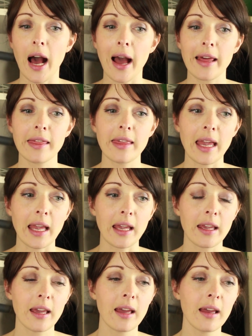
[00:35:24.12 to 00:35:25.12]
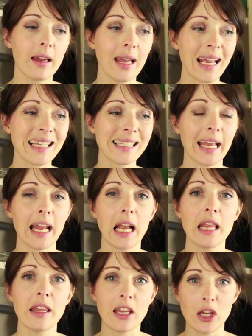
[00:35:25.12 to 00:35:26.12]
I think it's like
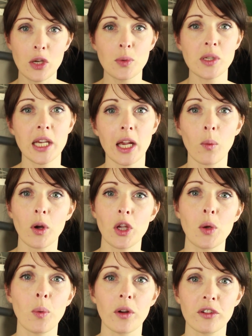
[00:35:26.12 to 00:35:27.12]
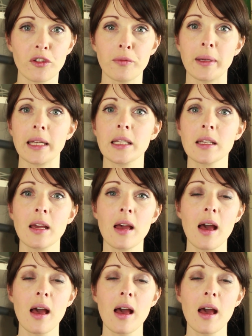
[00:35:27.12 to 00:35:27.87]
anything, you take what you want from it.